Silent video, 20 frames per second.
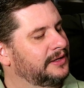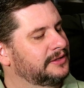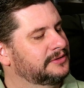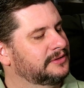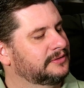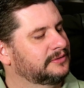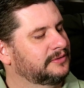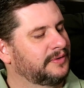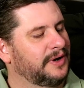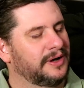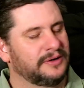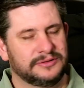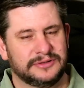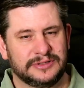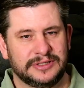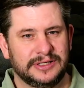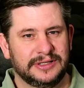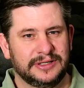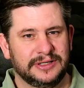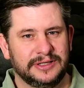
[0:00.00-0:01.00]
Alison Krauss
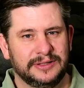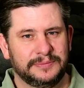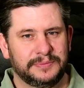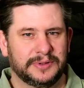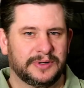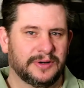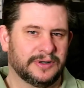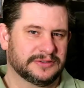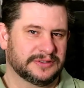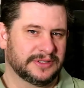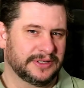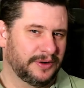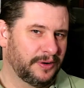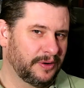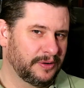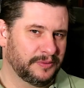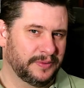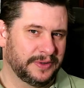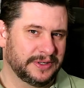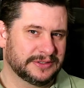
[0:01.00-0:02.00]
CD because they
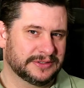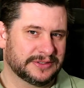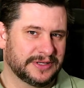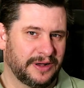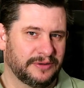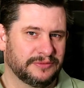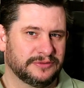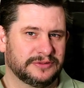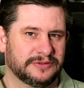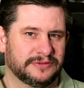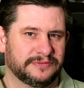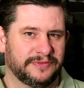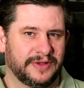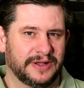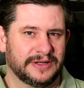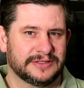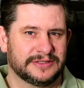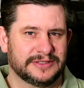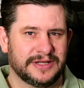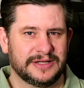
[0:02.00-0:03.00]
always sounds
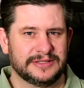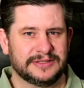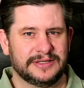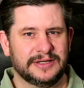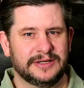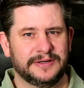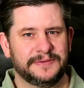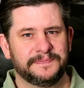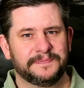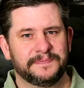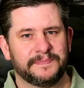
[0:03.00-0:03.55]
fantastic.